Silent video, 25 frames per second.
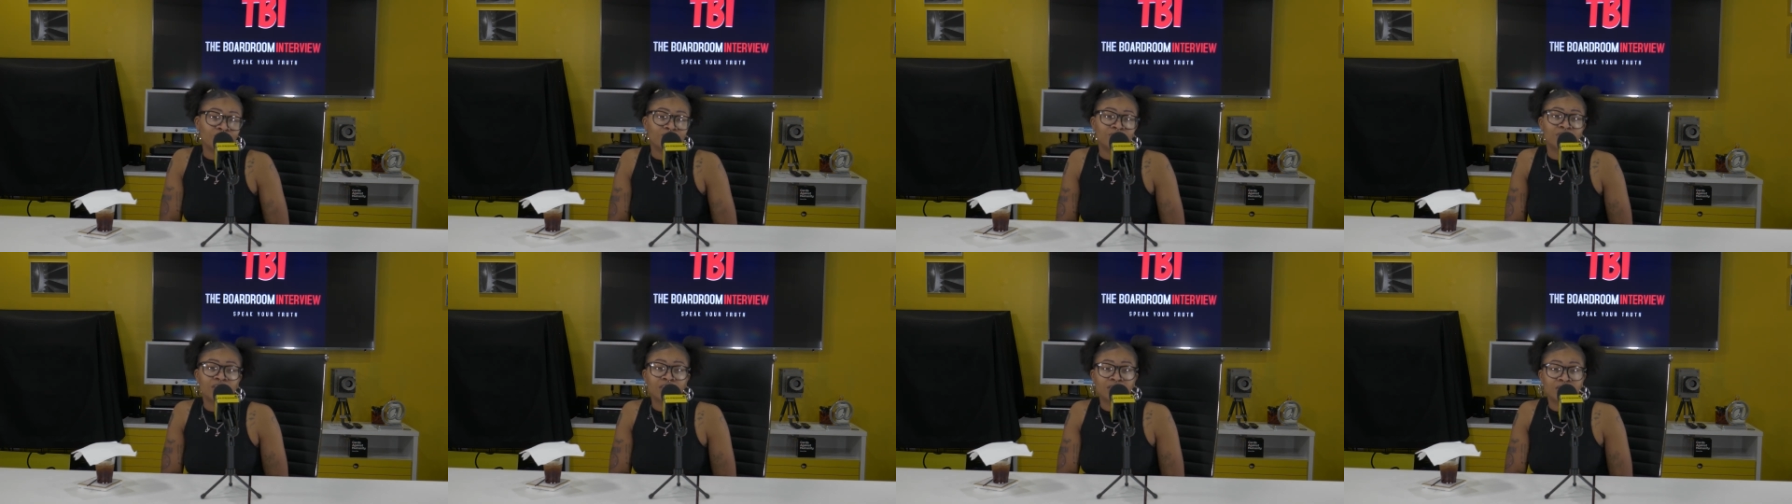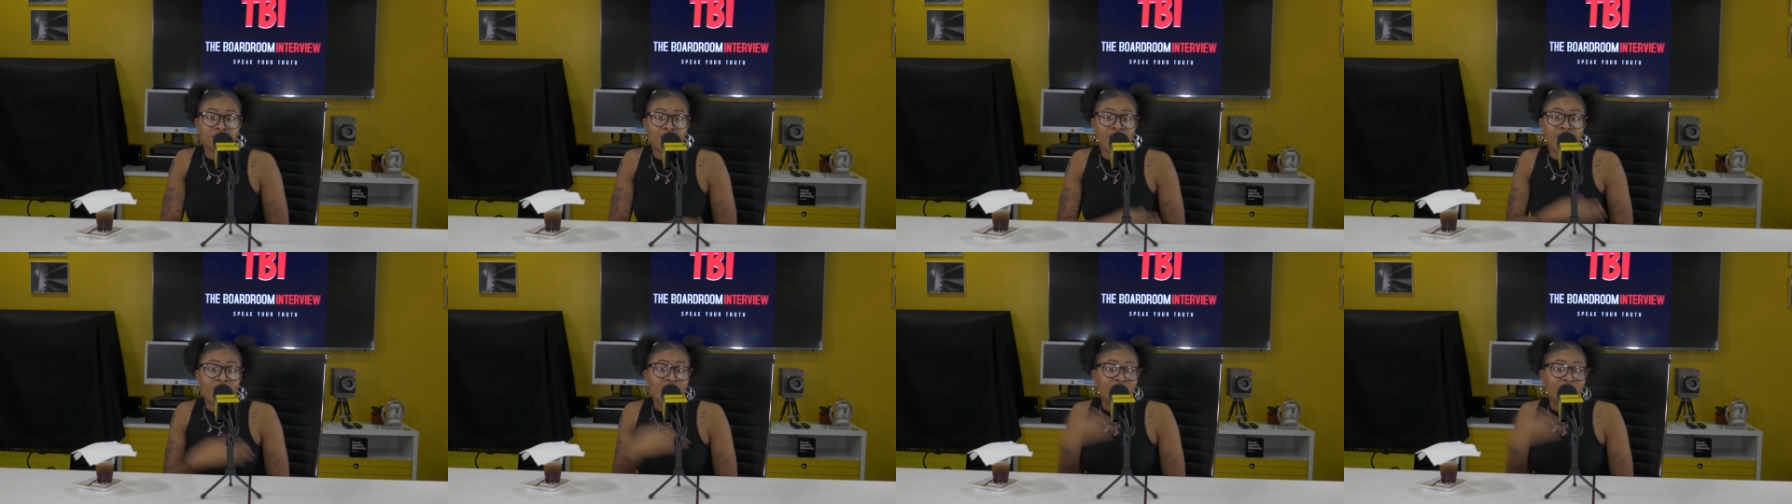because
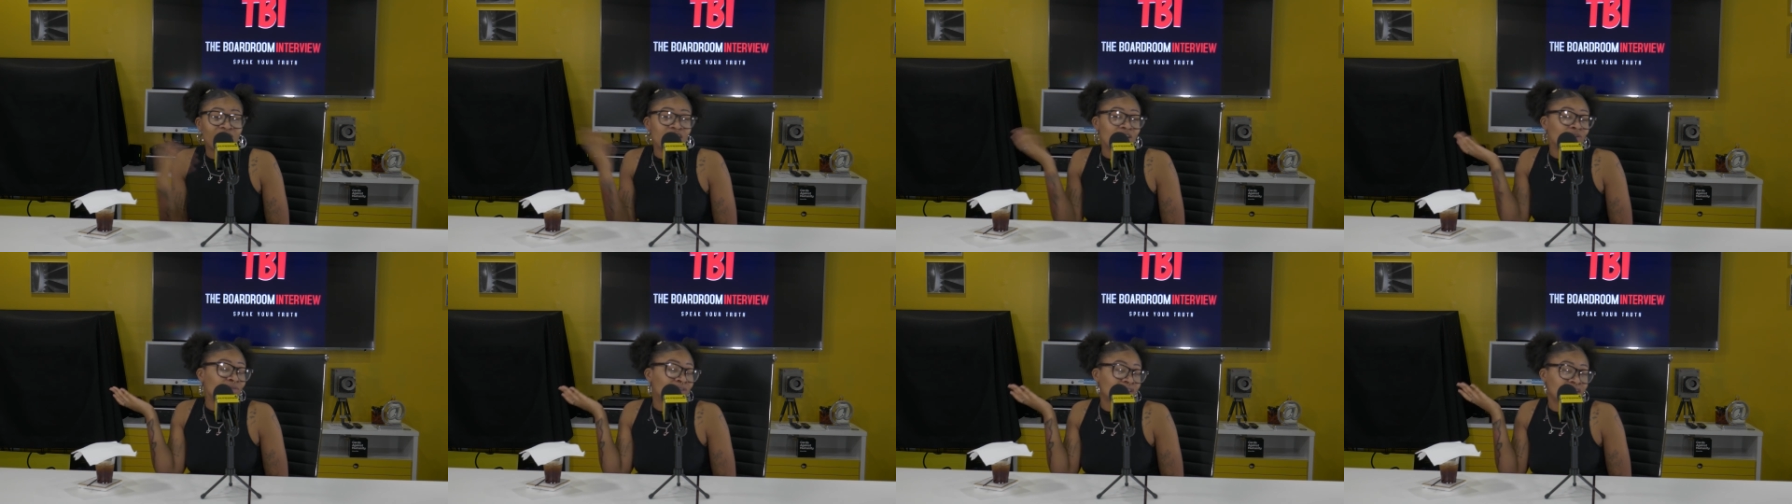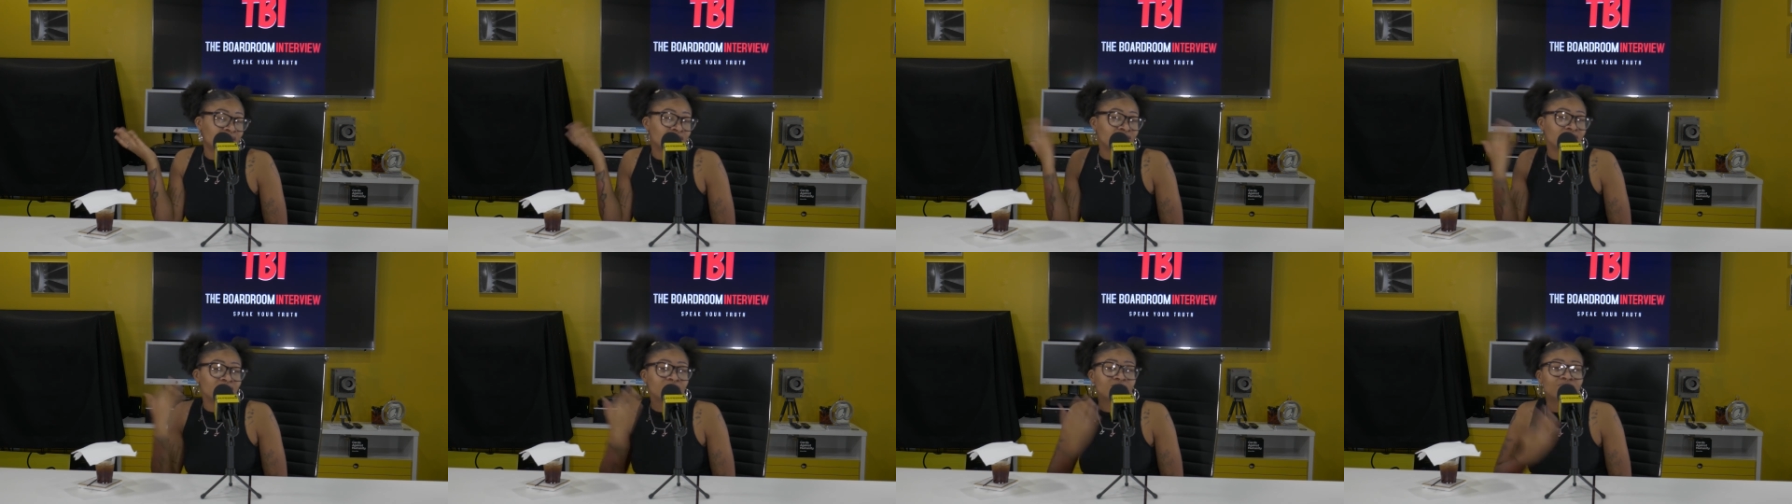um, now I have
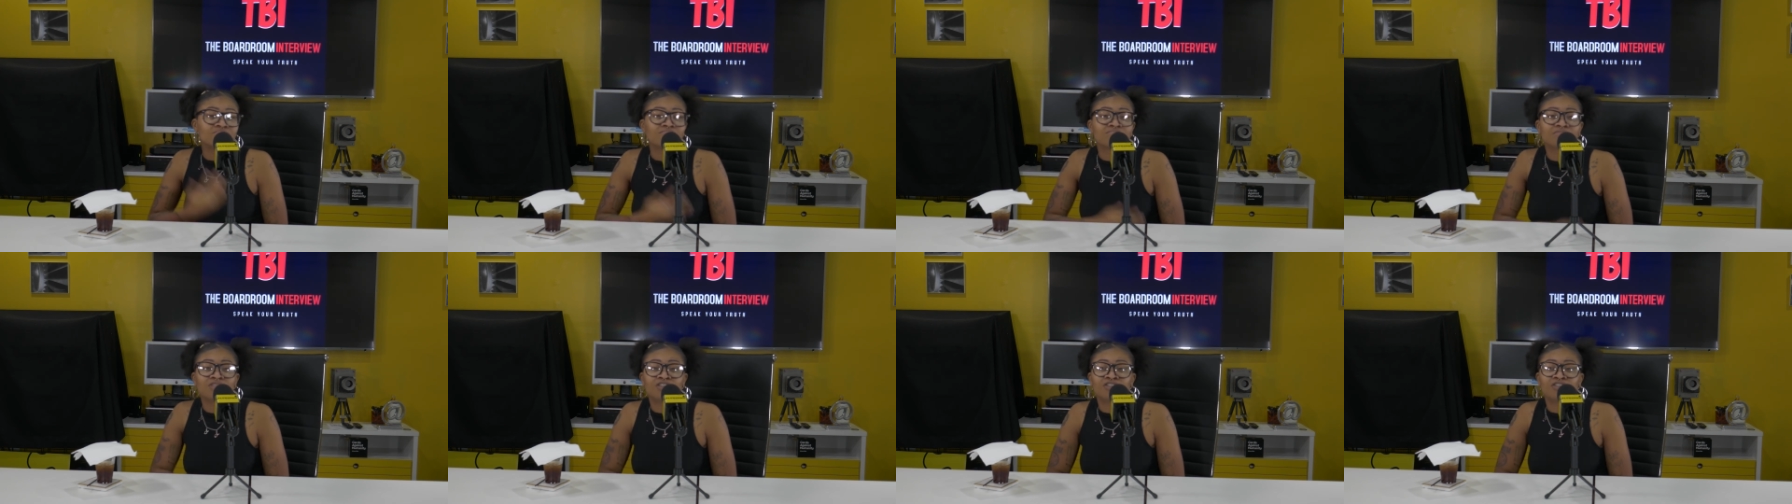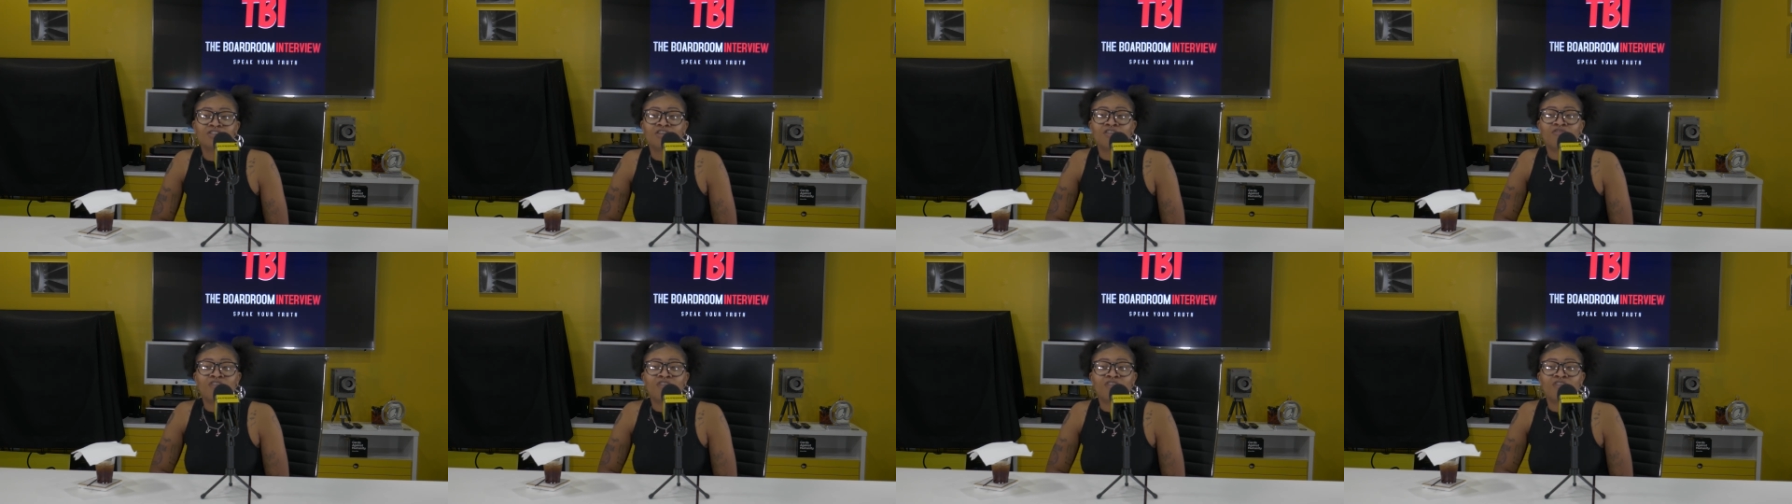equity, you know,